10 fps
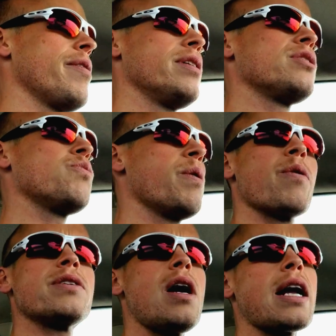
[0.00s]
And this is what we
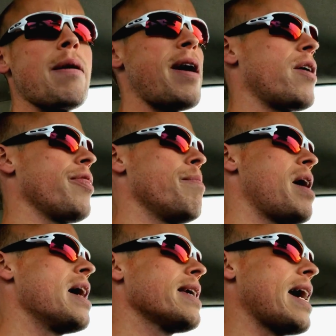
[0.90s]
were talking about on the
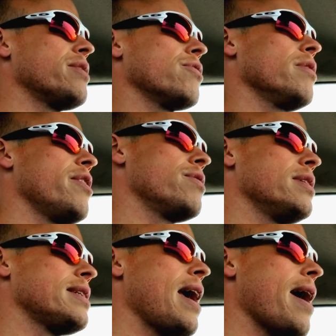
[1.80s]
podcast earlier
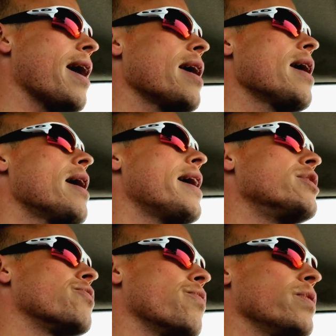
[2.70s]
today,
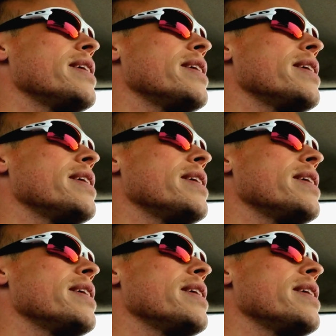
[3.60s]
is really